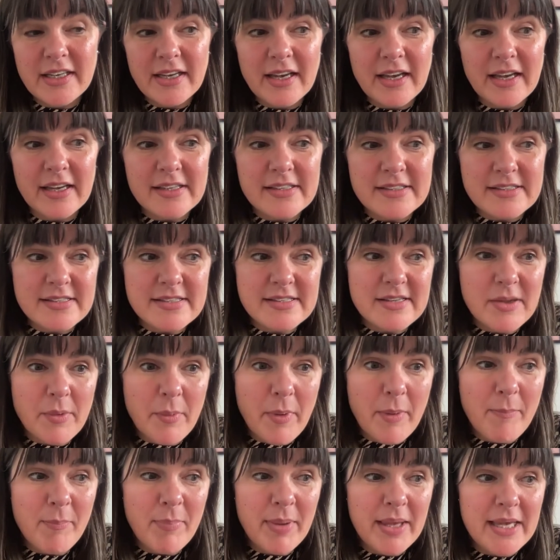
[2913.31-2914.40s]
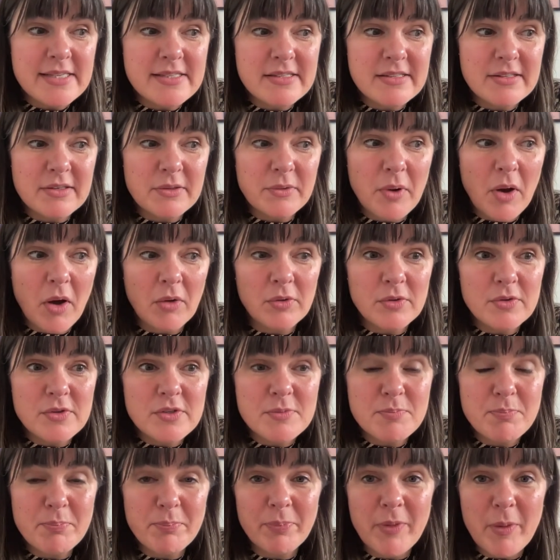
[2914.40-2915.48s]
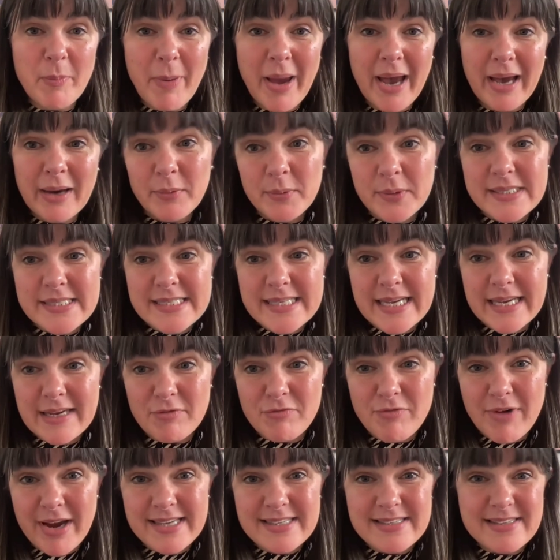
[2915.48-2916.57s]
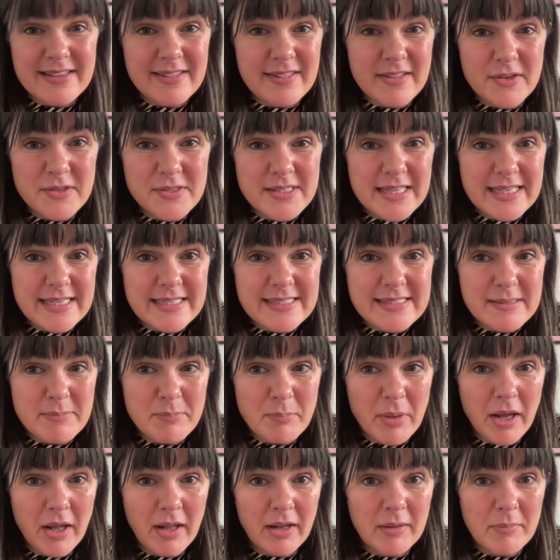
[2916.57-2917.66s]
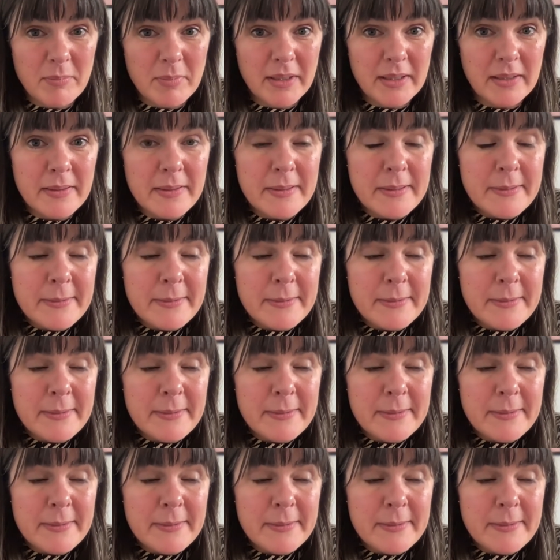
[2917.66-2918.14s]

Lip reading: And so MPs do hold the power to keep raising those things in Parliament.